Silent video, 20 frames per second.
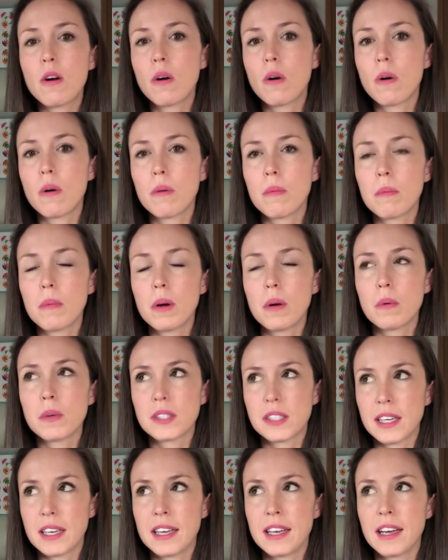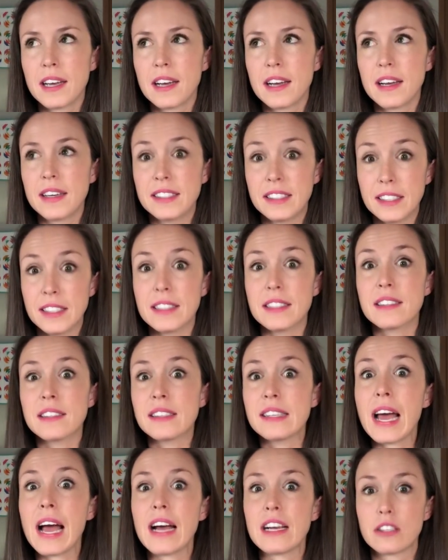home was a
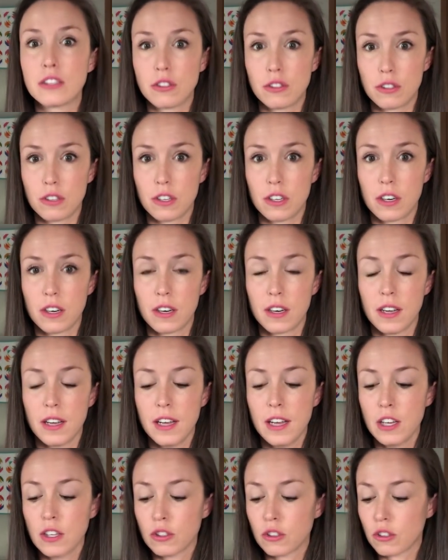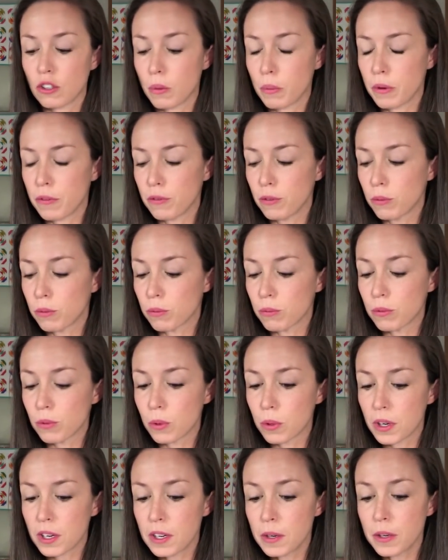disaster. So we flew from
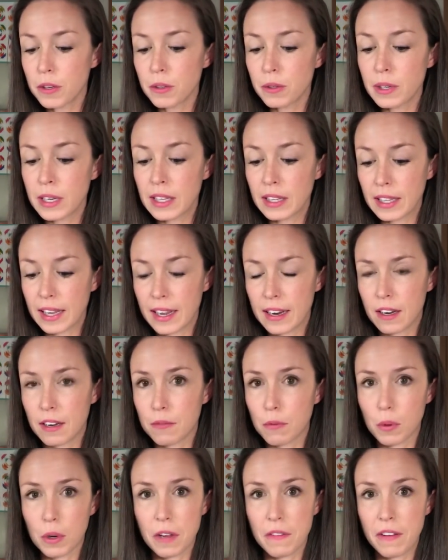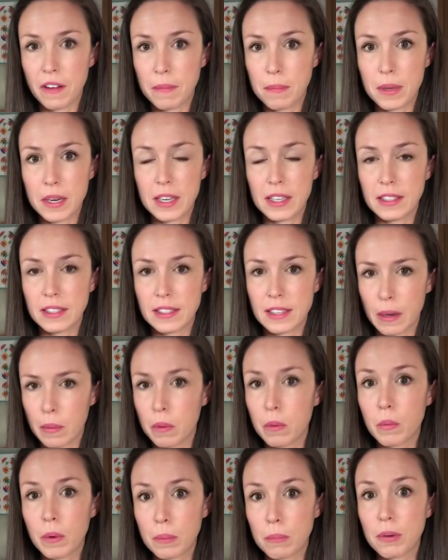Florida to Atlanta, 45 minutes. That
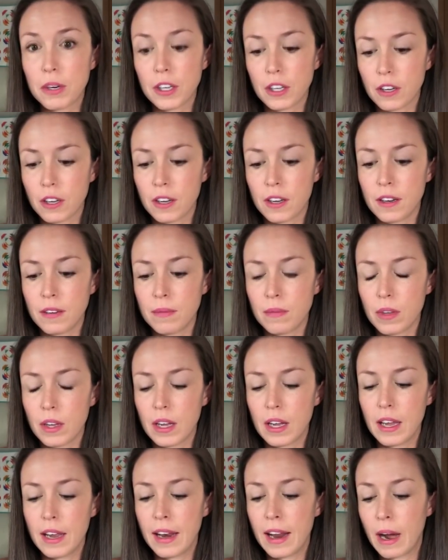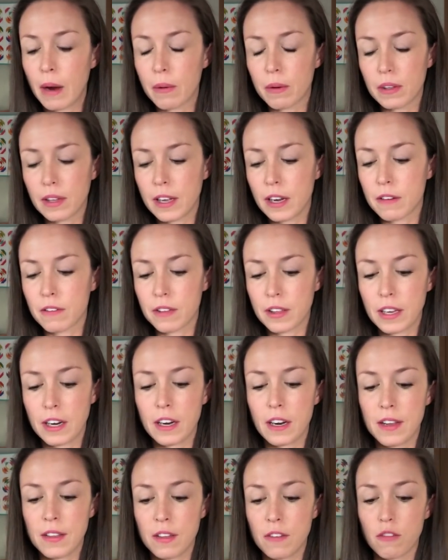one went pretty good. An hour layover
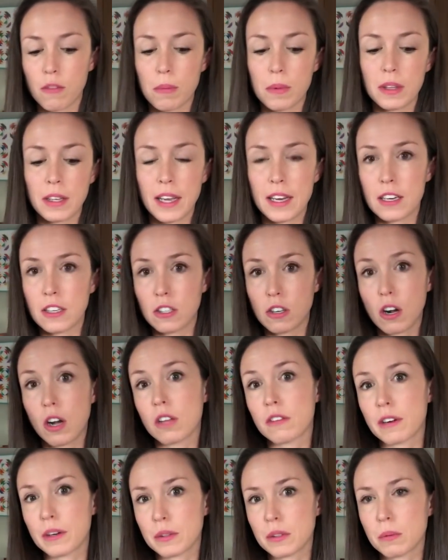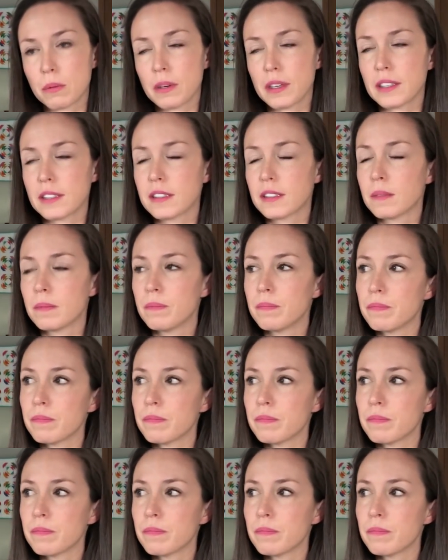there, and then from Atlanta to Colorado Springs.